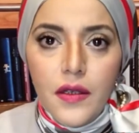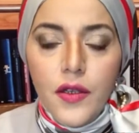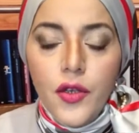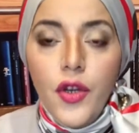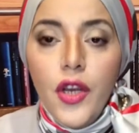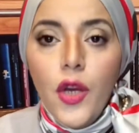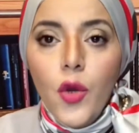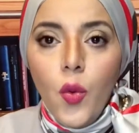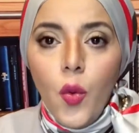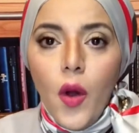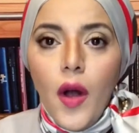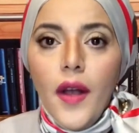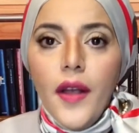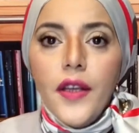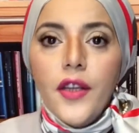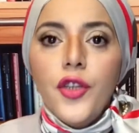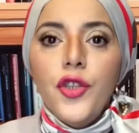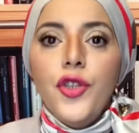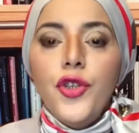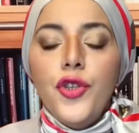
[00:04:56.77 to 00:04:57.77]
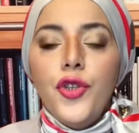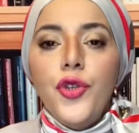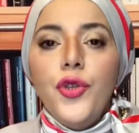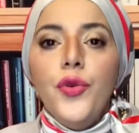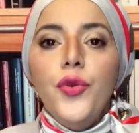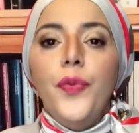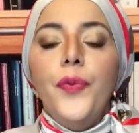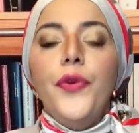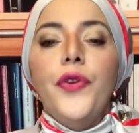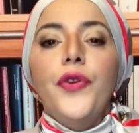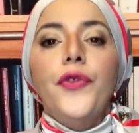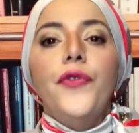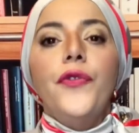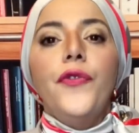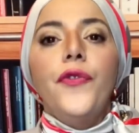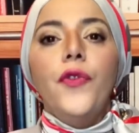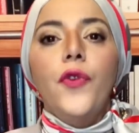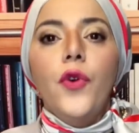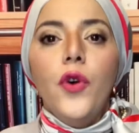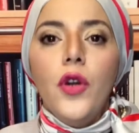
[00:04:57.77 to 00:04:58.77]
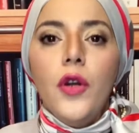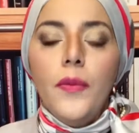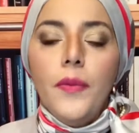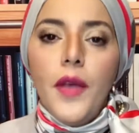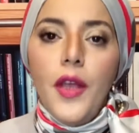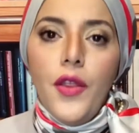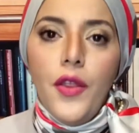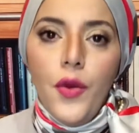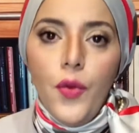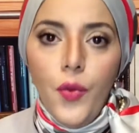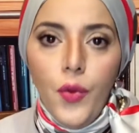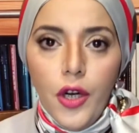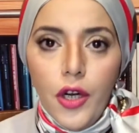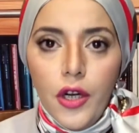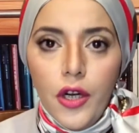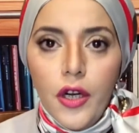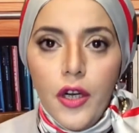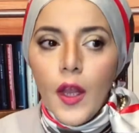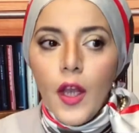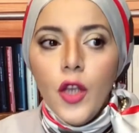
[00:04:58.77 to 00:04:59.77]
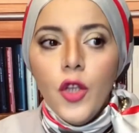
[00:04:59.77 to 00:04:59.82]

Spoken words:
required to perform the work,